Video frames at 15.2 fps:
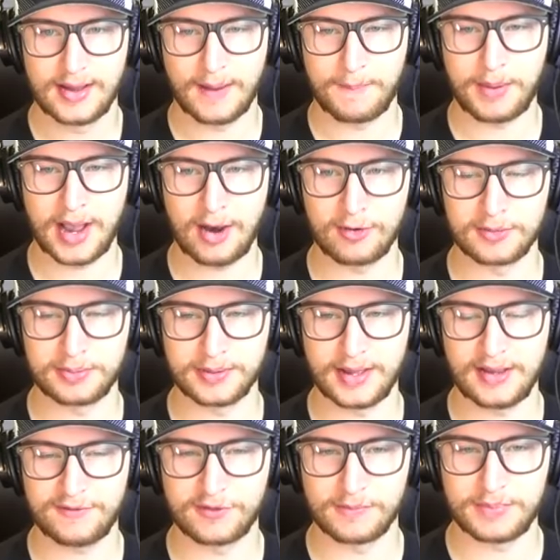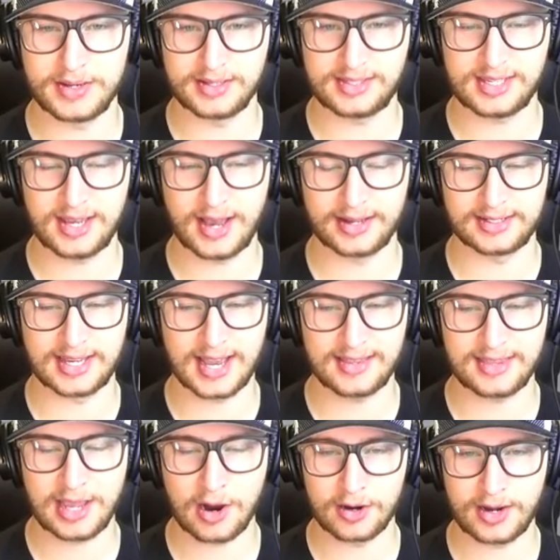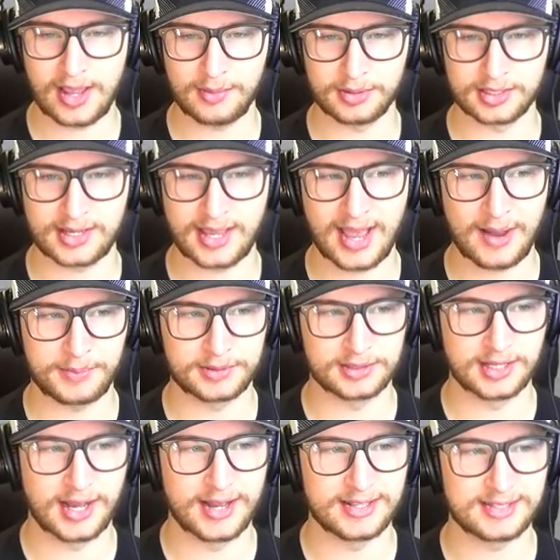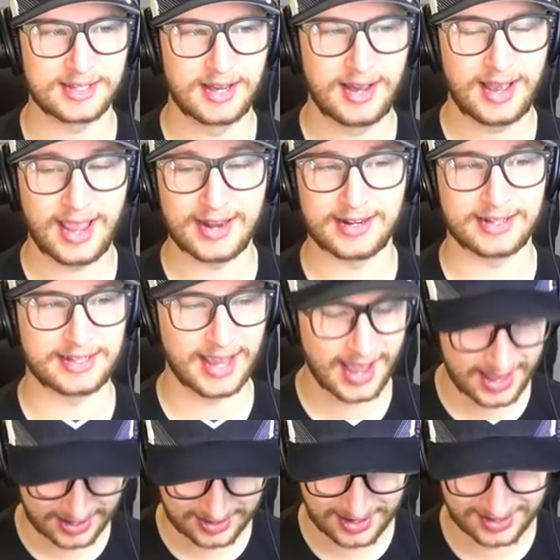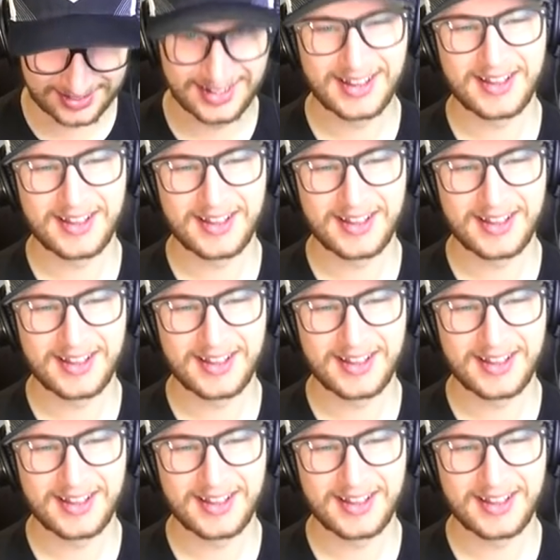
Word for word: a power play for BC. Again, they aren't able to capitalize. And again,